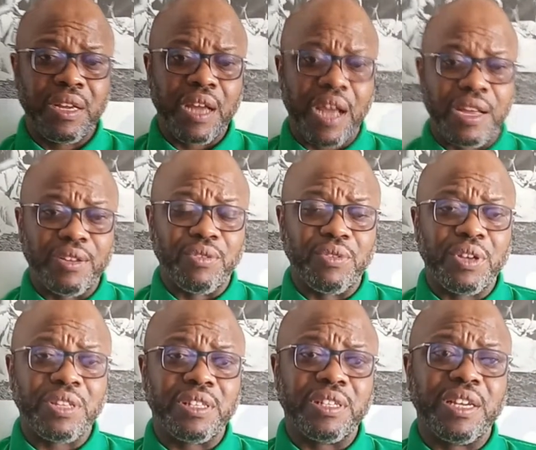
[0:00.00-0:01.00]
I do
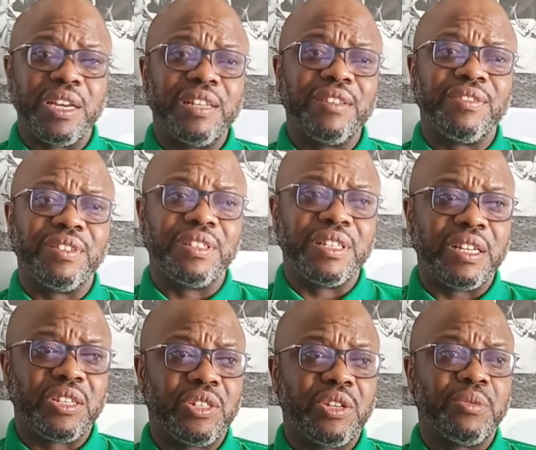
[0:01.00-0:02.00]
not see anything
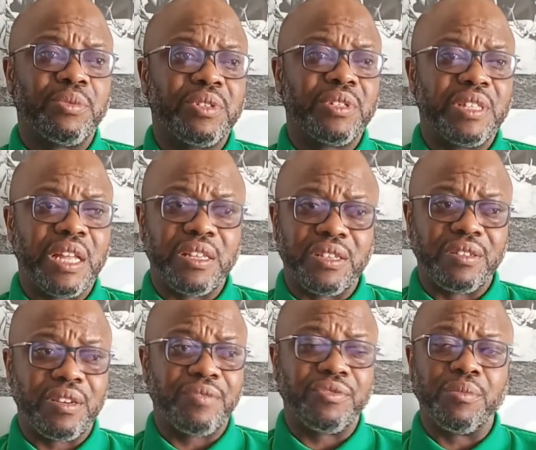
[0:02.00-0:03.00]
that stops
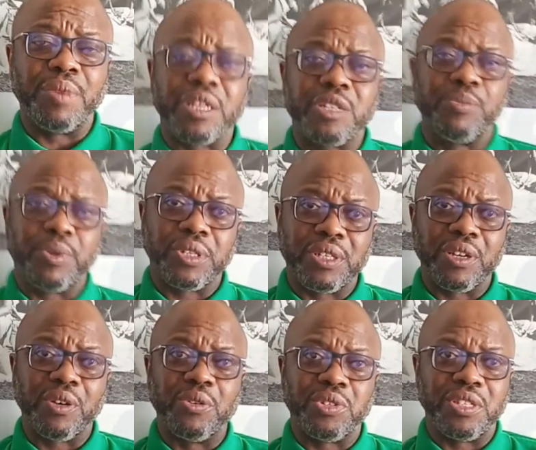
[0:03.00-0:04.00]
Nigeria from
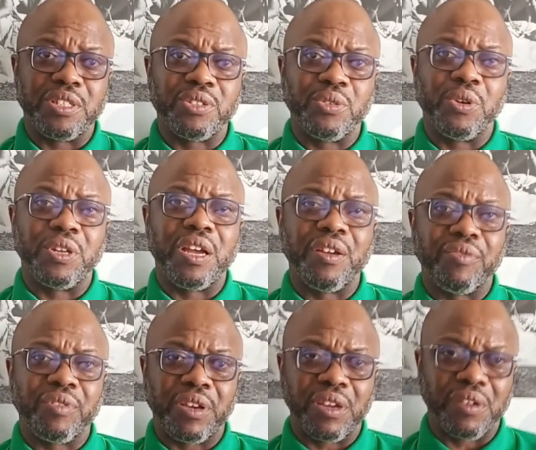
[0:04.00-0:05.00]
exporting coaches to other
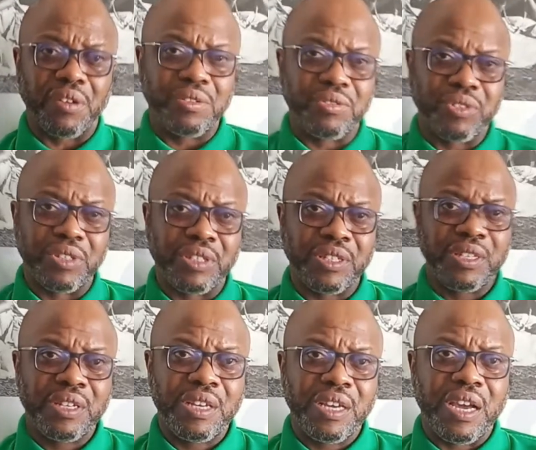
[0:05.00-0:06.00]
African countries.
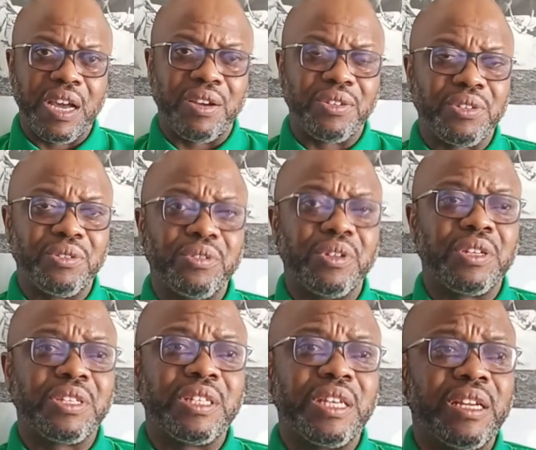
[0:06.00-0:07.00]
I also do not
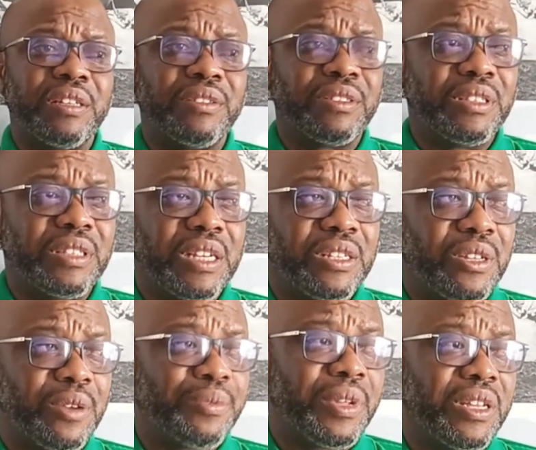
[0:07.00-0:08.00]
see anything that
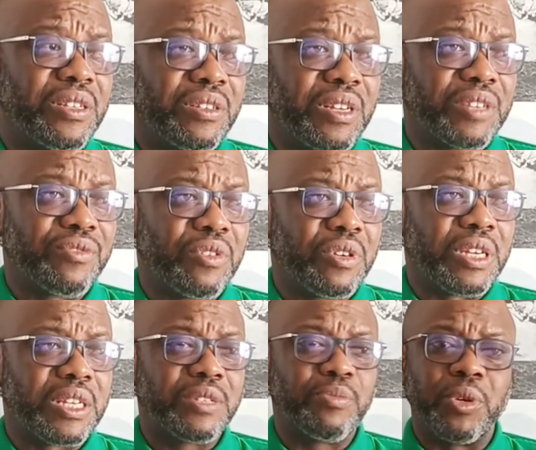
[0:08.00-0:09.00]
stops Nigerians from
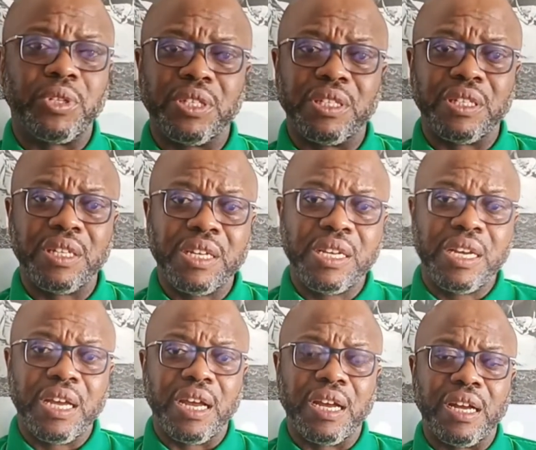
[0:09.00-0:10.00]
exporting
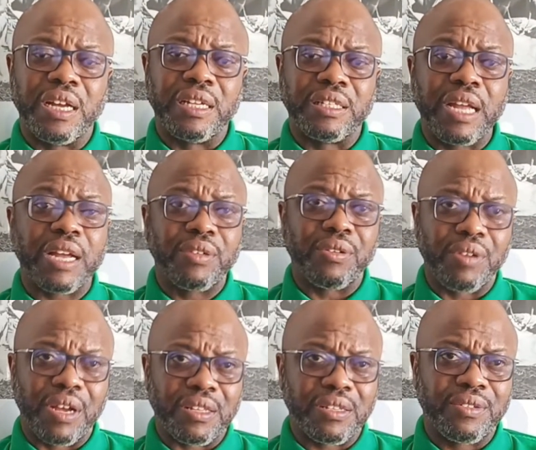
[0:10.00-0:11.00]

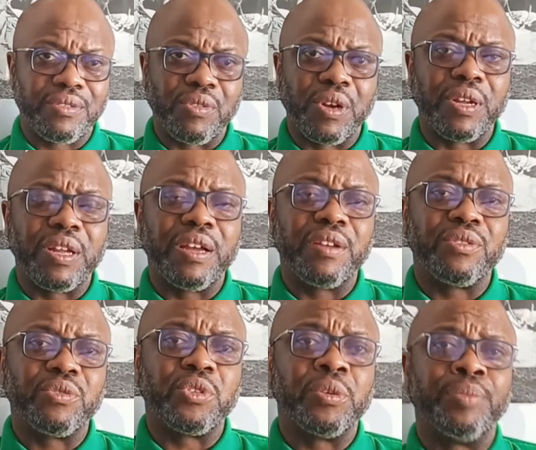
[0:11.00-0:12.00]
technocrats
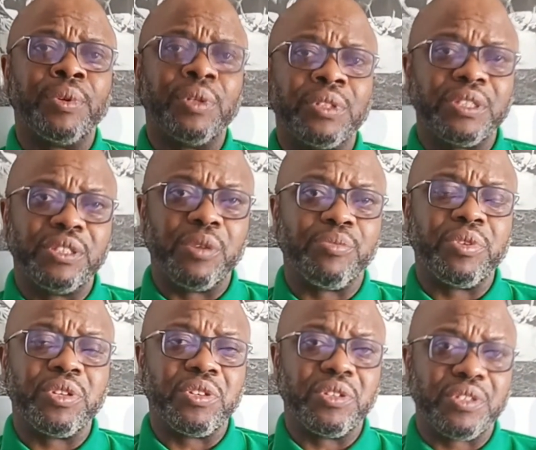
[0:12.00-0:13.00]
to support the
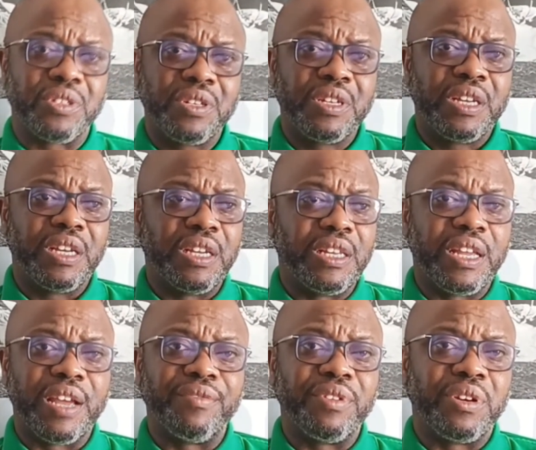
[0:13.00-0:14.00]
operations in
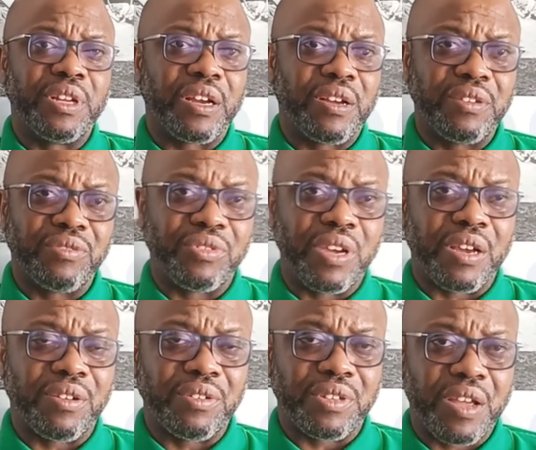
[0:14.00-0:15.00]
every other country
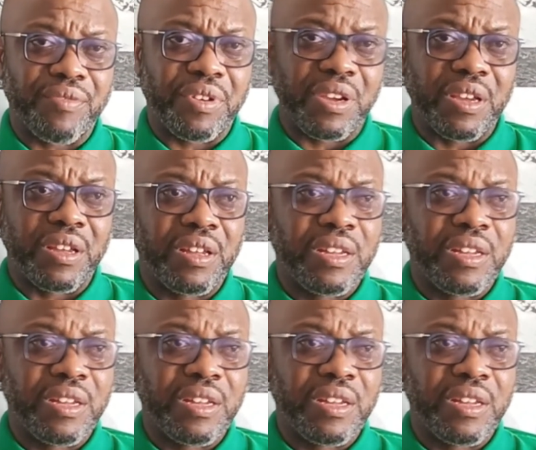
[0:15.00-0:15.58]
across Africa.